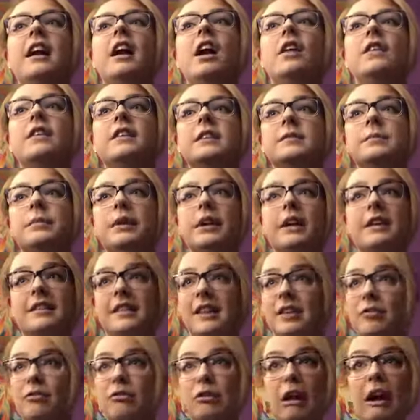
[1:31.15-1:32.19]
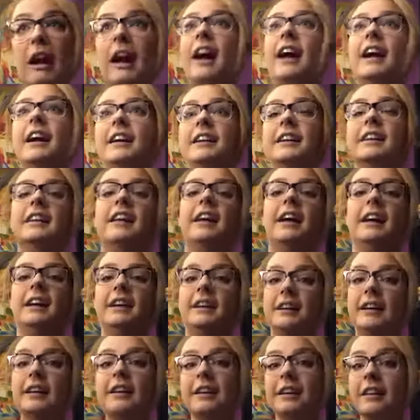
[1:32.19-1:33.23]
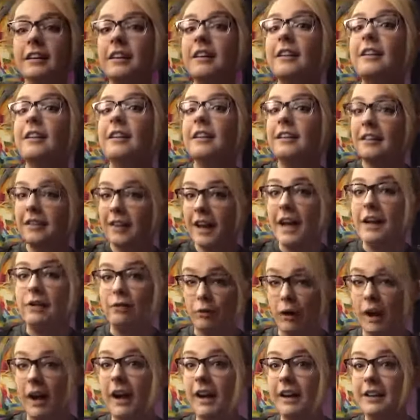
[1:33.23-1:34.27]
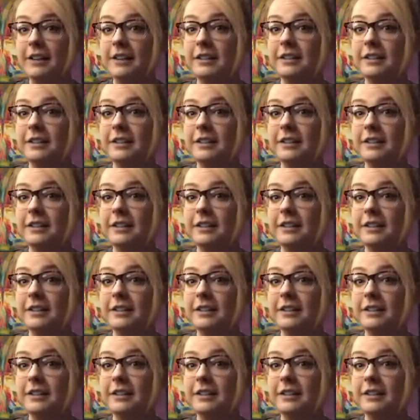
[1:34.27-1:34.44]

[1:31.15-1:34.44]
this book is a ride like a ride